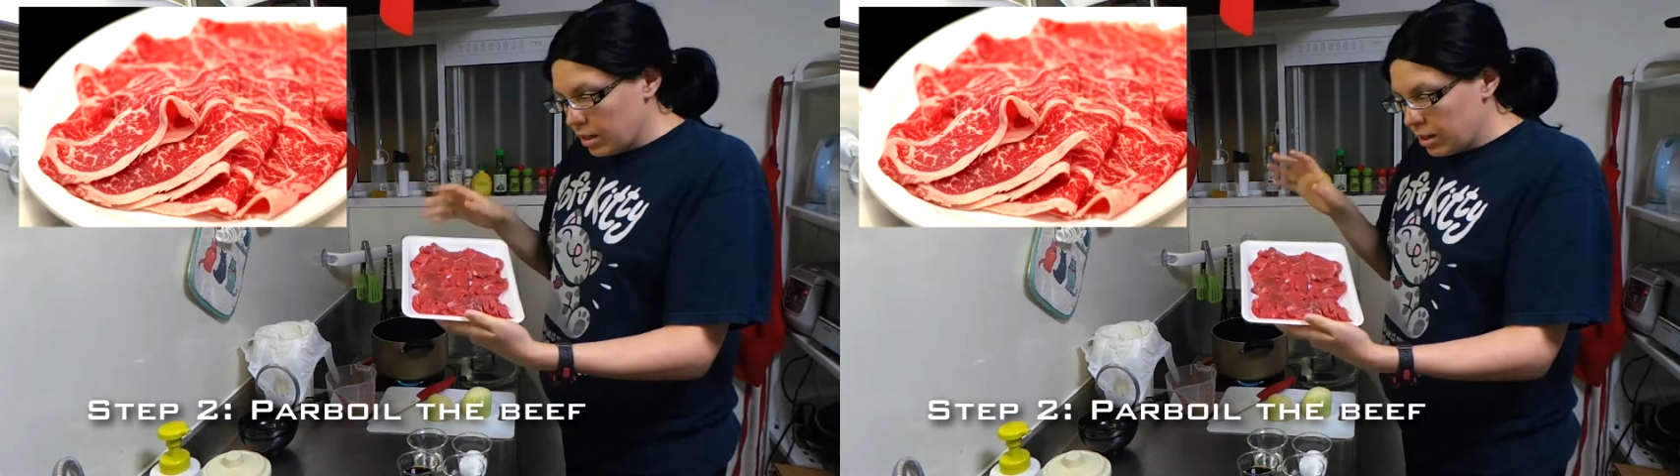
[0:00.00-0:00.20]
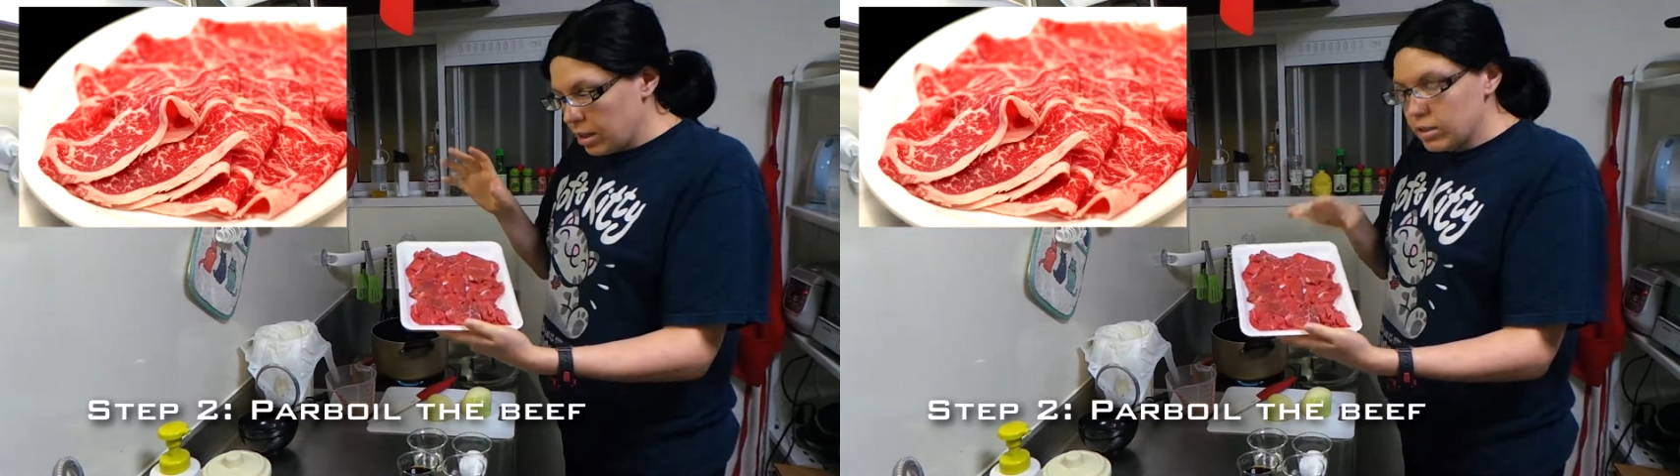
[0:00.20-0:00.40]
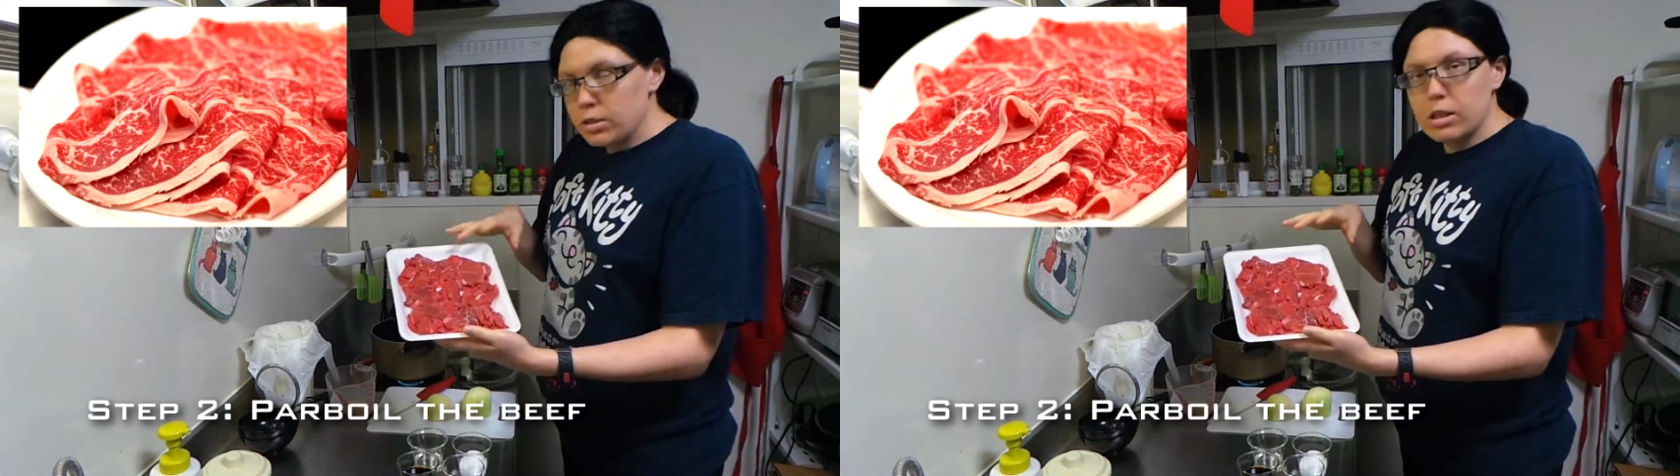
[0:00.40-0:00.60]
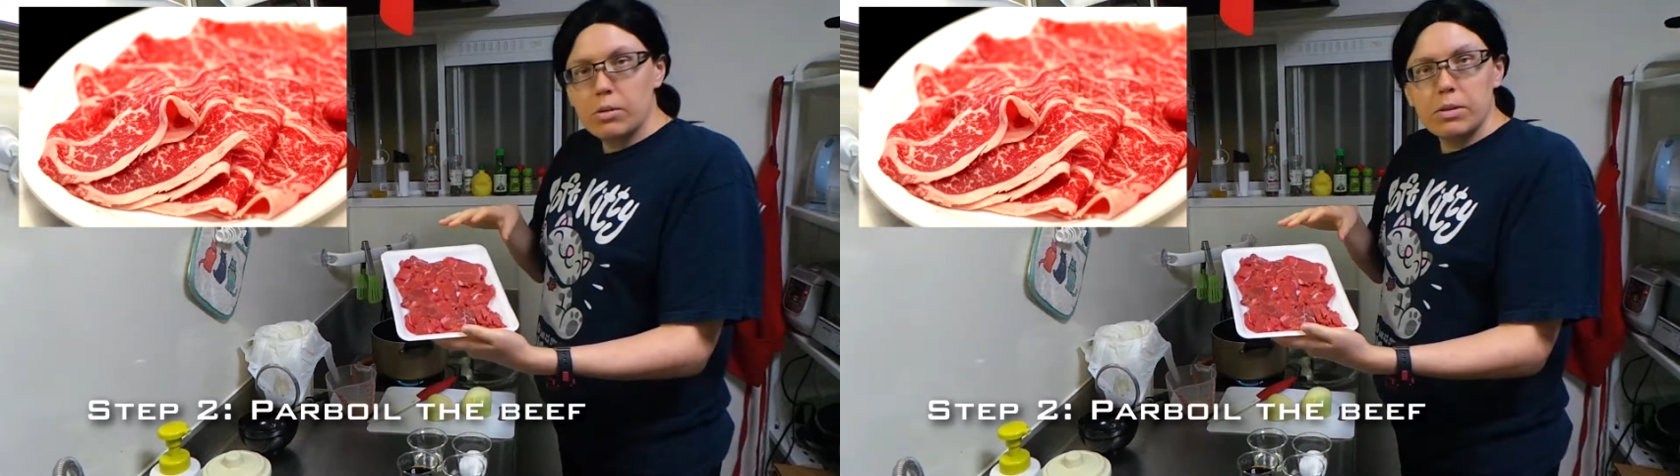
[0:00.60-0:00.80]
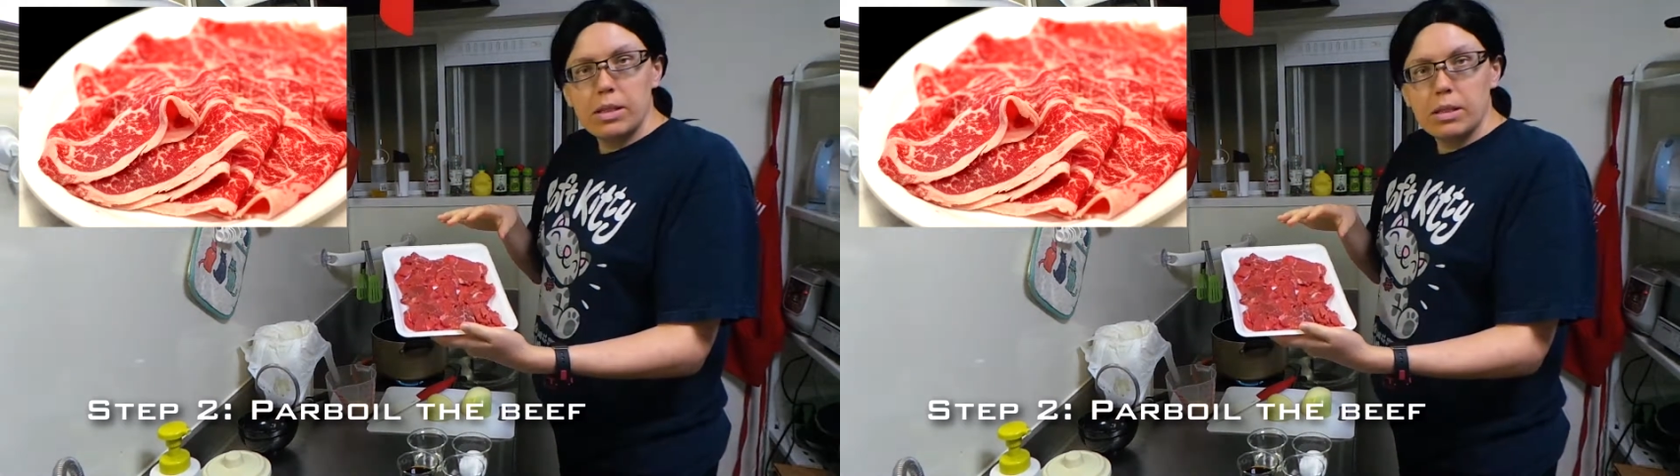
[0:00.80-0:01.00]
The other
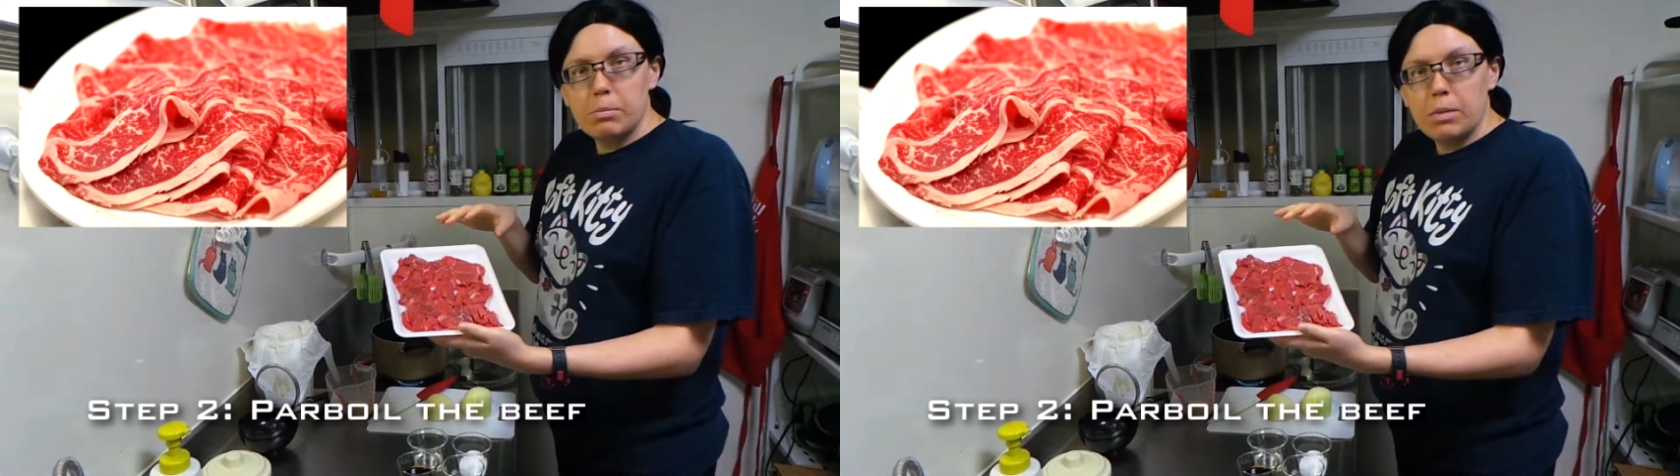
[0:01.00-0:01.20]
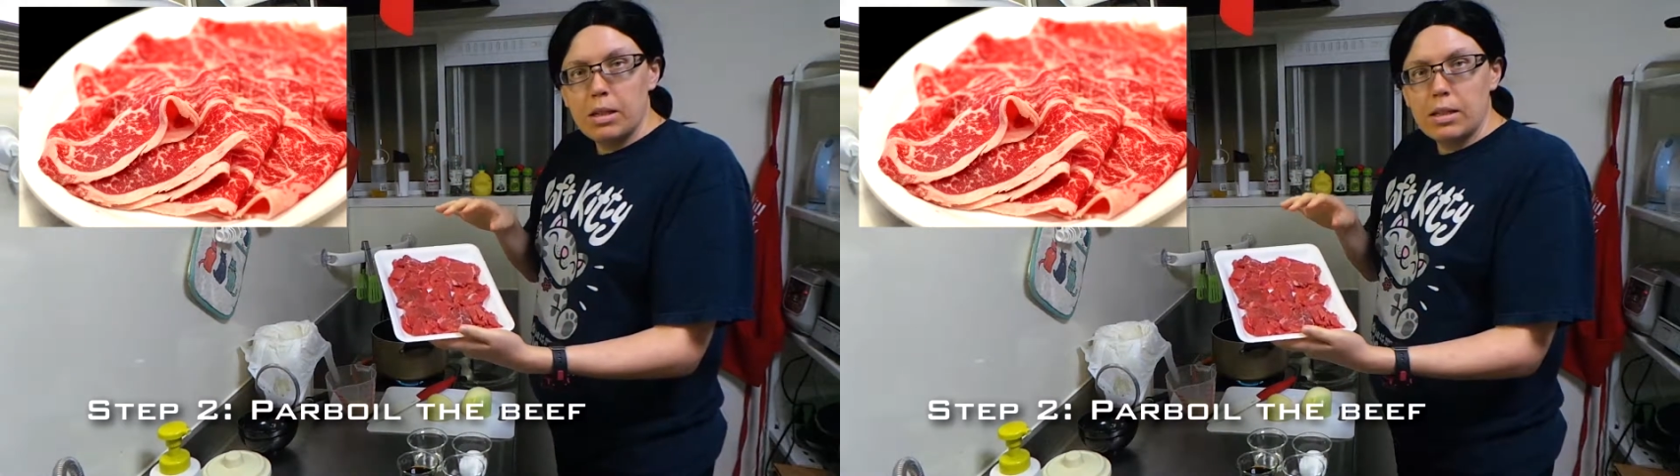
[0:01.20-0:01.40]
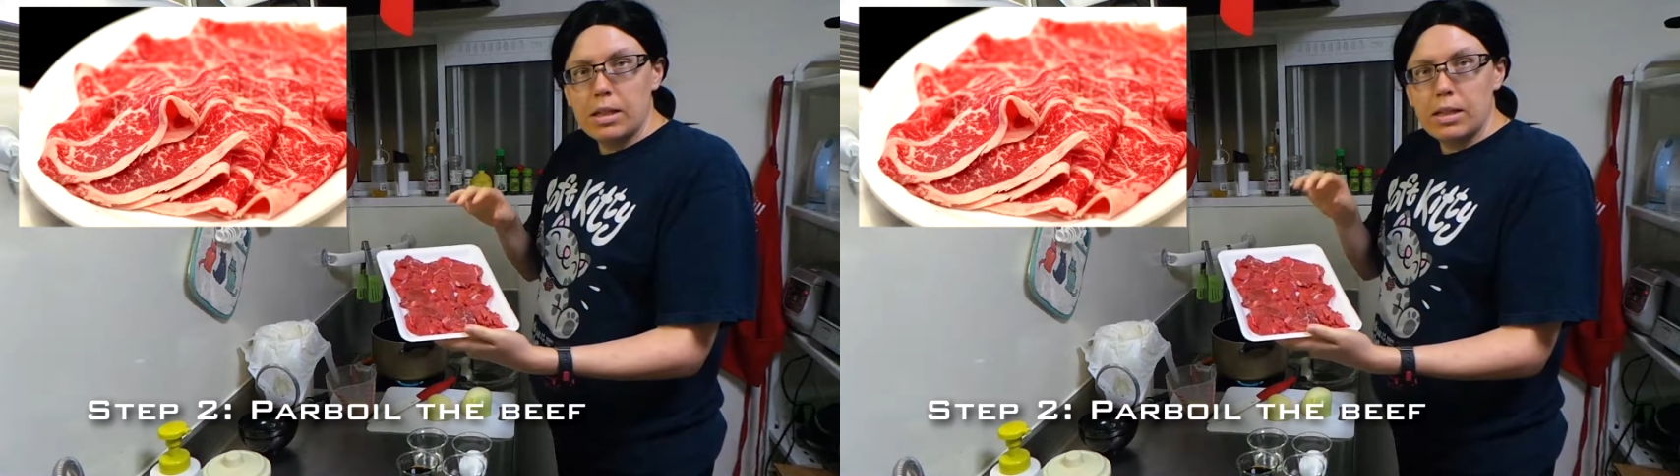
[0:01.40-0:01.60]
thing with this meat